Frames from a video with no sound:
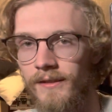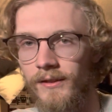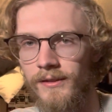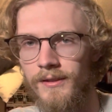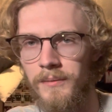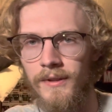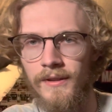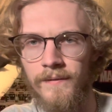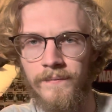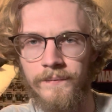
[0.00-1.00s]
looks to
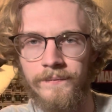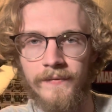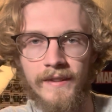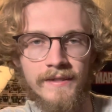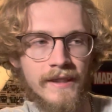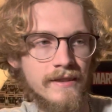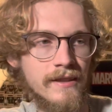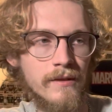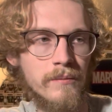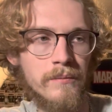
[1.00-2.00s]
be the exact
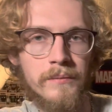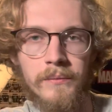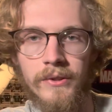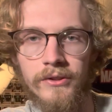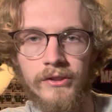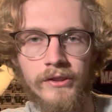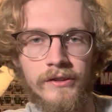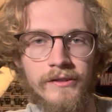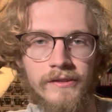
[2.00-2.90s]
same picture,